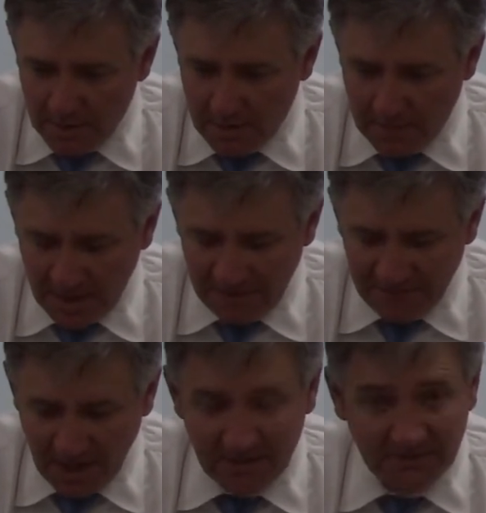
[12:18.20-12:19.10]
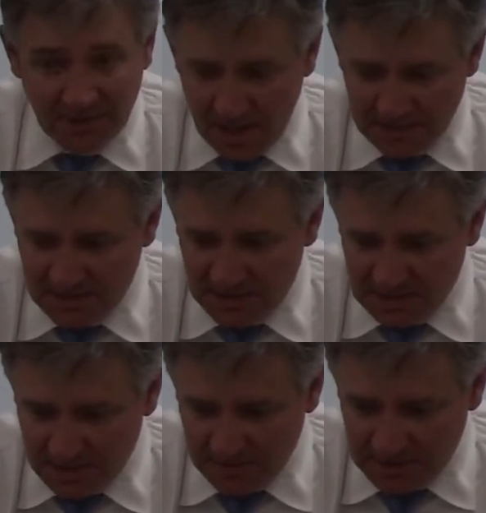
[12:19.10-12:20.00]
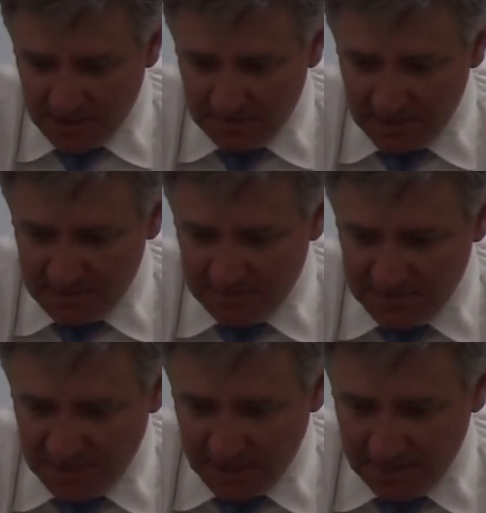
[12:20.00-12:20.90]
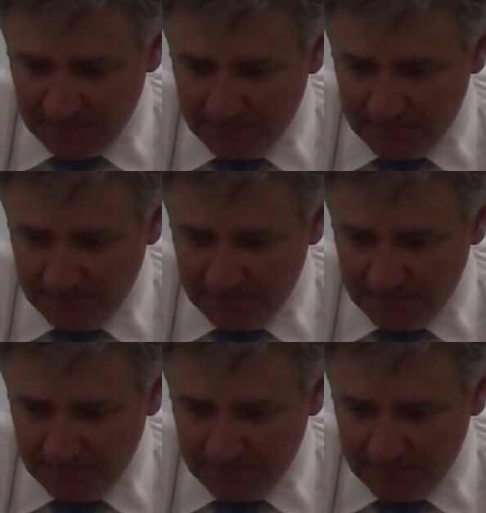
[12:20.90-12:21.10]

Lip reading: my final velocity is going to be 10 meters per second